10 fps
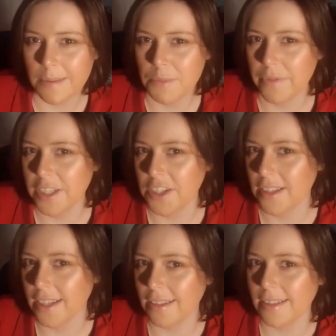I think that
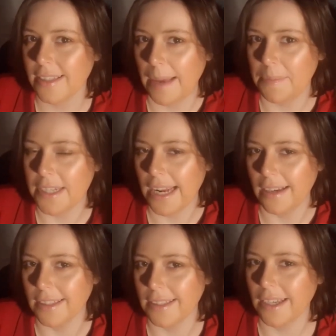movie just like sapped
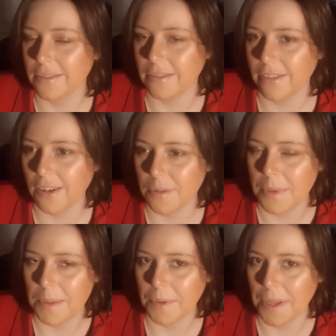the talent out of
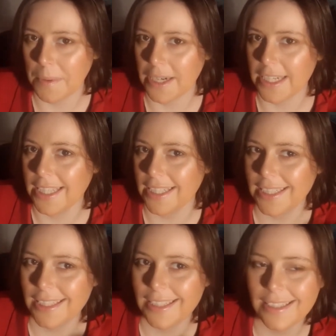all the people that were in
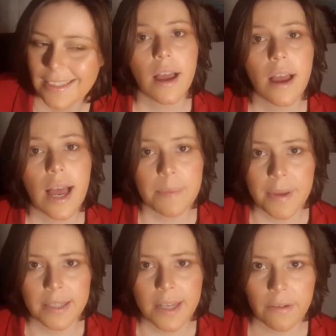it.
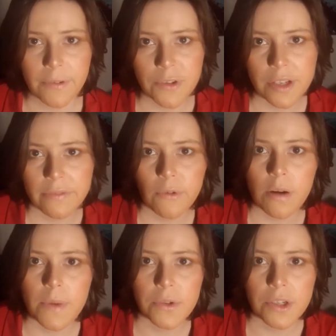I picked out first
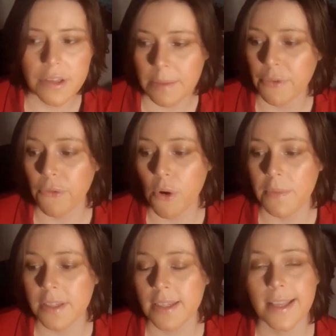and foremost the
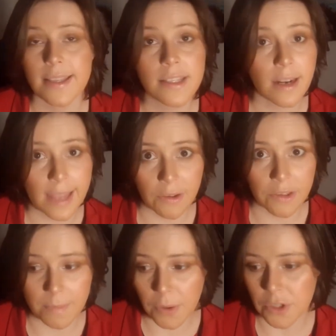performances that
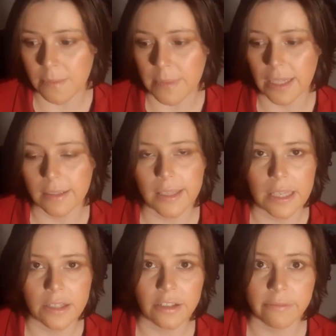stuck out the most to
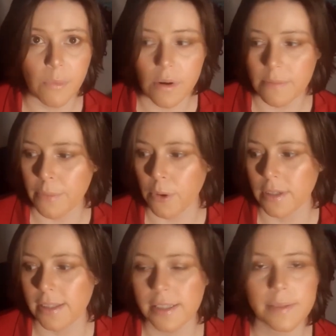me, and of more
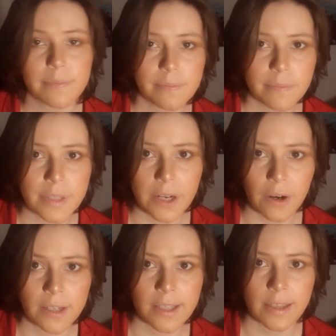importance,
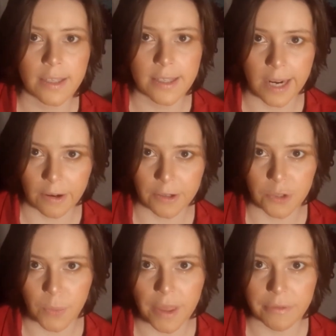the arcs that these
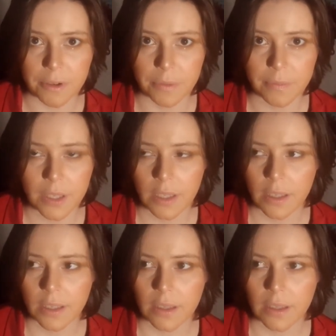characters went through,